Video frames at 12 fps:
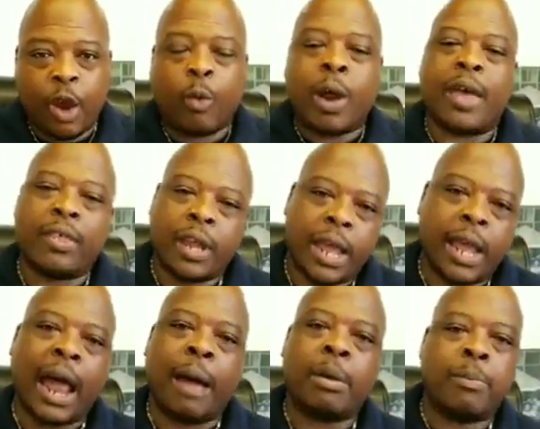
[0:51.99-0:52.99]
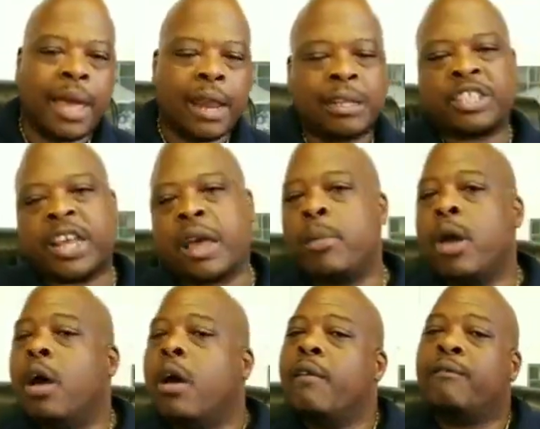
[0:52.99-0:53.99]
Rather than I'm going to be in the gym
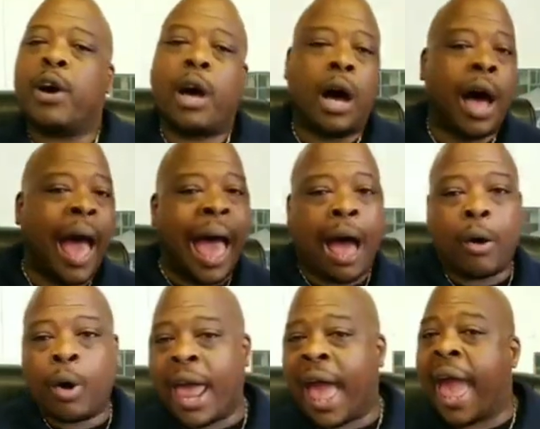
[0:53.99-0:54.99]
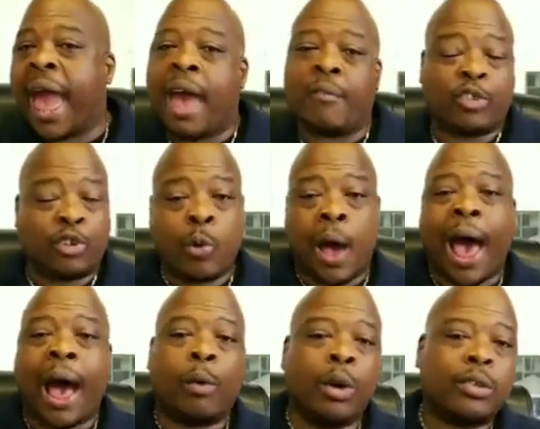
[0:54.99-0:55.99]
for an hour and a half, 2
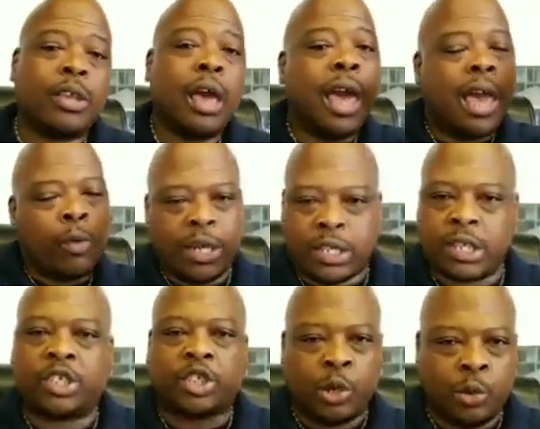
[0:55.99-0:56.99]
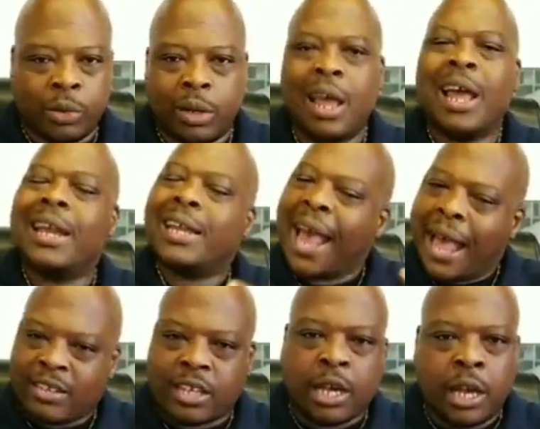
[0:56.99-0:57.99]
hours, and we just shoot.
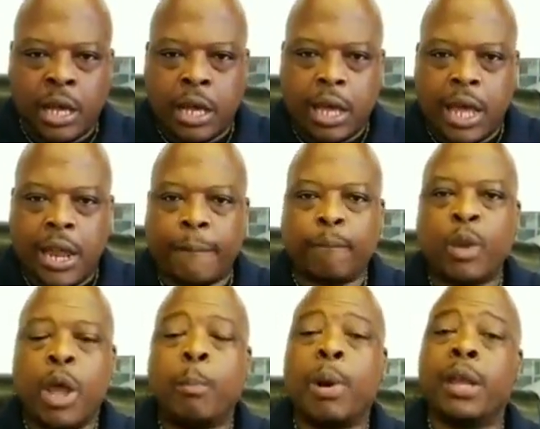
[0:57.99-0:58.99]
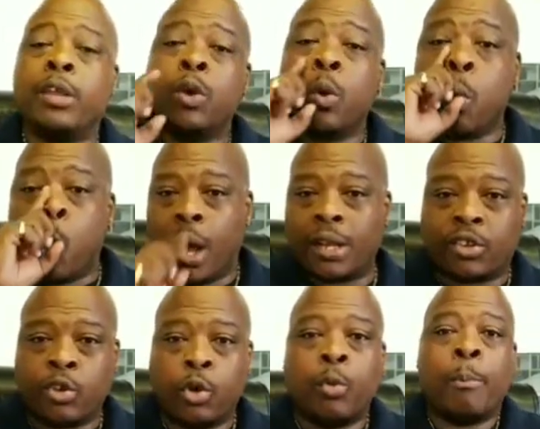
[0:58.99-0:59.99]
That's good, but you want
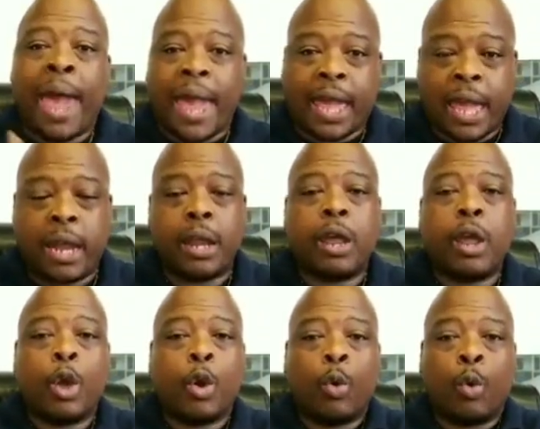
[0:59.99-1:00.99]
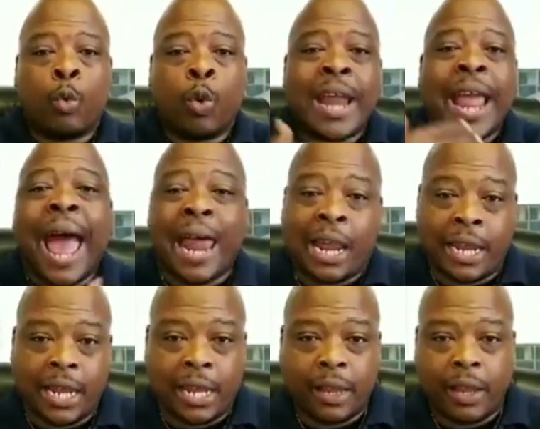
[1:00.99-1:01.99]
to make it reality.